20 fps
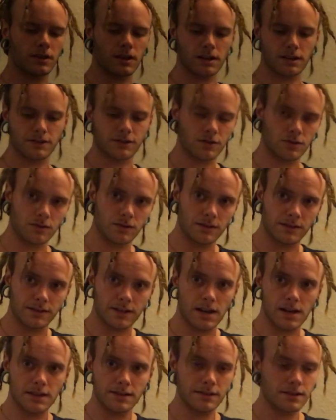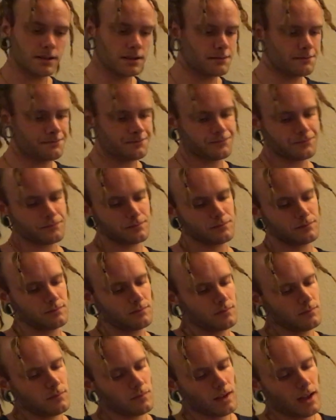I gotta sew these sides up,
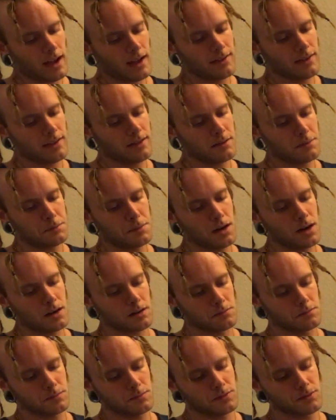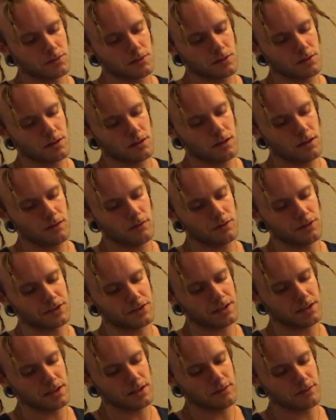and then the bottoms of the
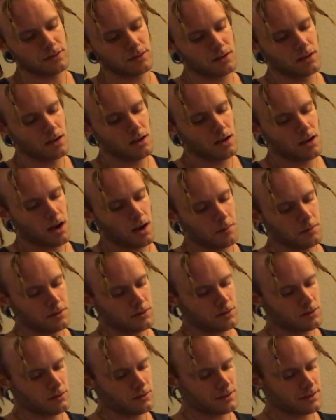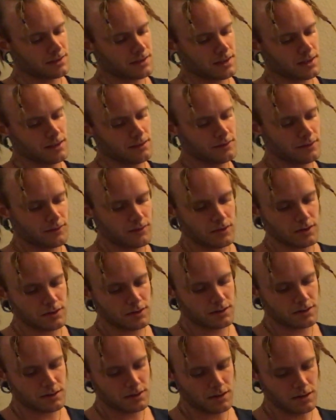sleeves. I'm gonna do the sleeves
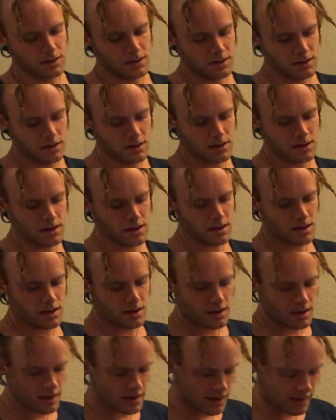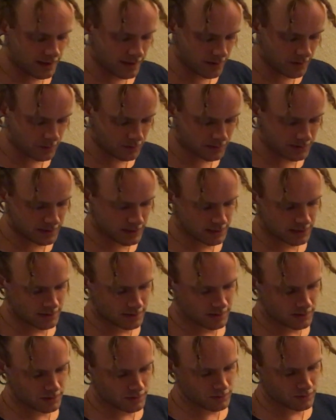first, and then once I
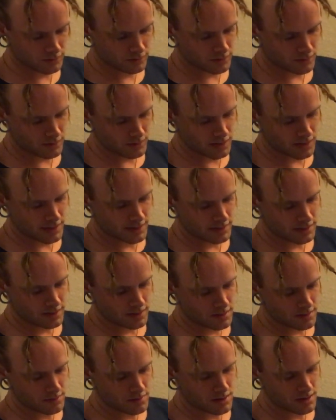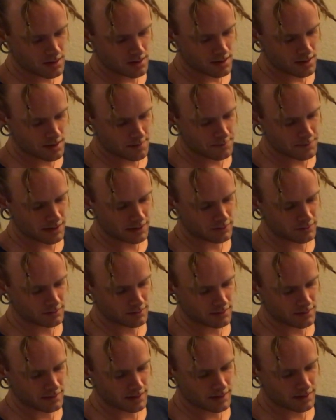get those all lined up and make sure
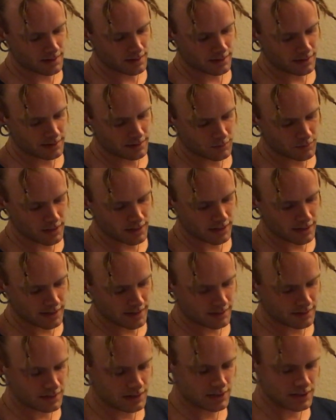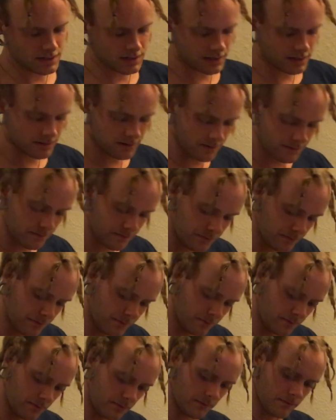that they're like the right length and shit,
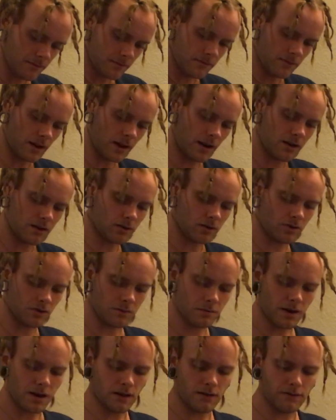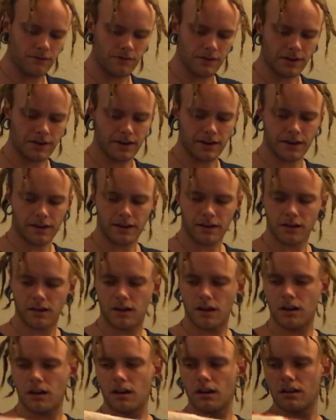I'll go about figuring
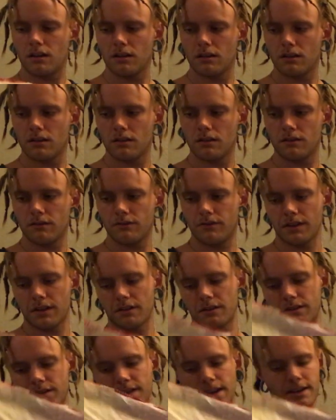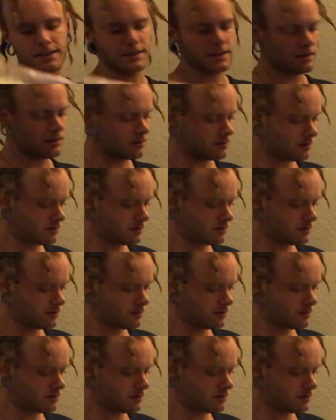the sides out.